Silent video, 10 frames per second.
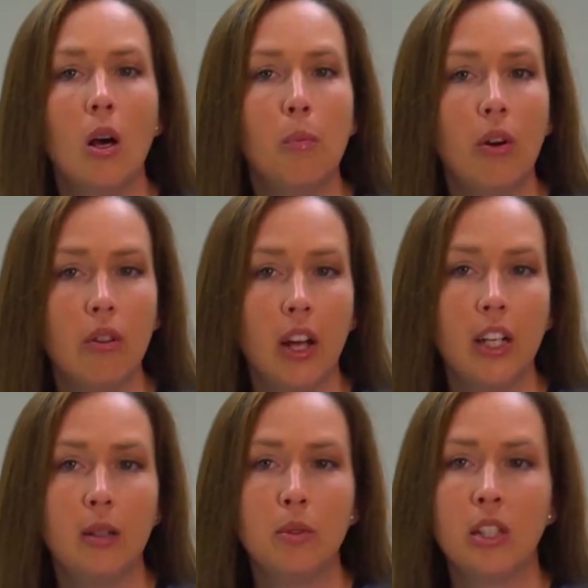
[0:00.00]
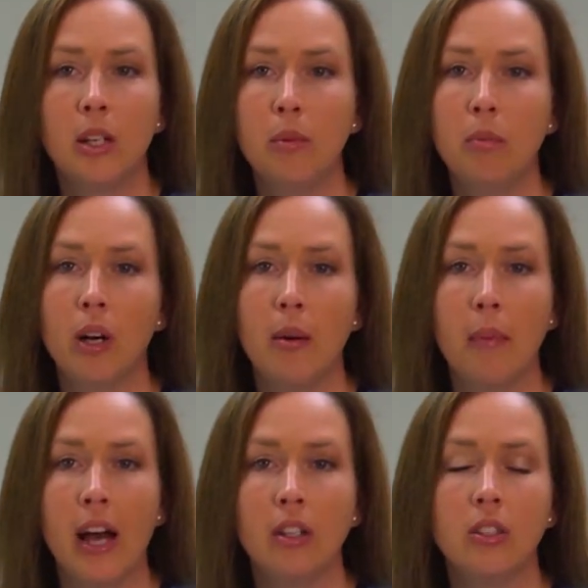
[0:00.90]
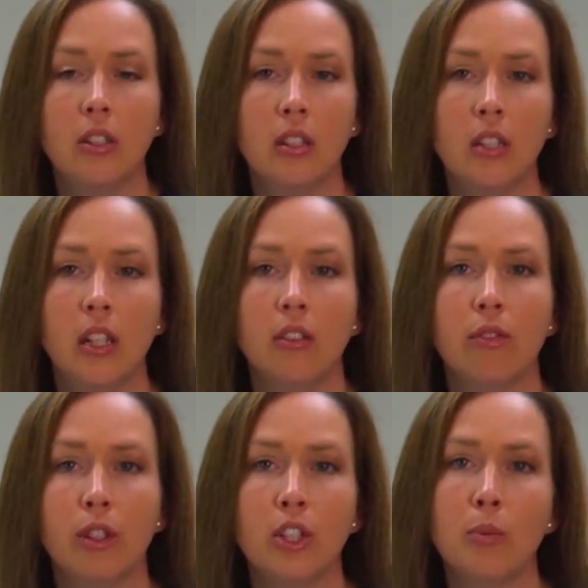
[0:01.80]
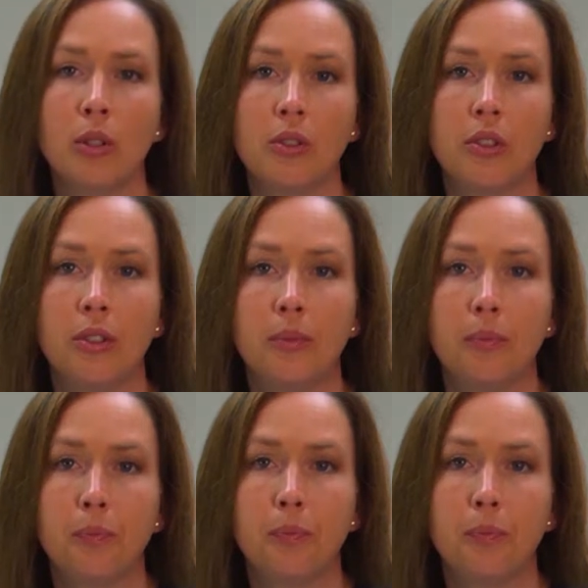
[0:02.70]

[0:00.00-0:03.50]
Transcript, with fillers: Both items can be brought back to the clinic for disposal.